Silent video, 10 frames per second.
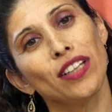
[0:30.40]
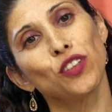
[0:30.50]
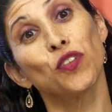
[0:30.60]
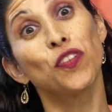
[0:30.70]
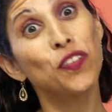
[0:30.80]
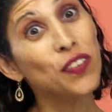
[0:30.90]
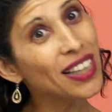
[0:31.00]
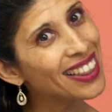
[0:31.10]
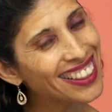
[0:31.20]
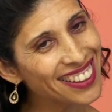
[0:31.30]
have to
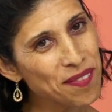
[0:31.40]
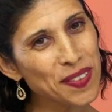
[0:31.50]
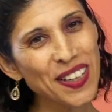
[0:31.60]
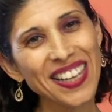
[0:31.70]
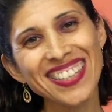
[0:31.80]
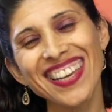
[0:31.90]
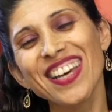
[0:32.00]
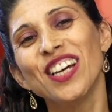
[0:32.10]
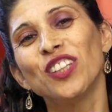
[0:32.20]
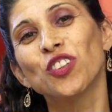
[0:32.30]
feel the embrace,
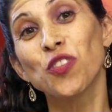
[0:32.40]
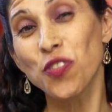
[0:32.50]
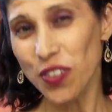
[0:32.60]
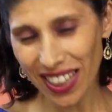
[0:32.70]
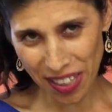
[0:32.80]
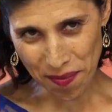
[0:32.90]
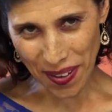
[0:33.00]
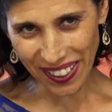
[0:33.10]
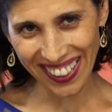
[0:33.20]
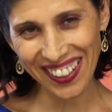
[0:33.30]
to feel the
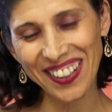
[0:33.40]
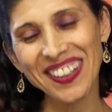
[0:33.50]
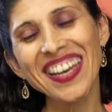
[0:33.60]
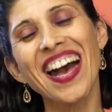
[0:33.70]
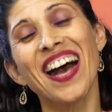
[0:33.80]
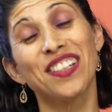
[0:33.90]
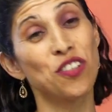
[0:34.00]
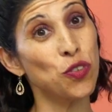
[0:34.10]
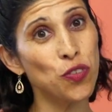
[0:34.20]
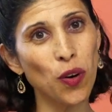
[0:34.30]
partner
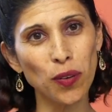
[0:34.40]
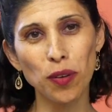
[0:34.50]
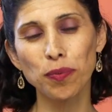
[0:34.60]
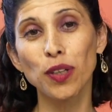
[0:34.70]
and to follow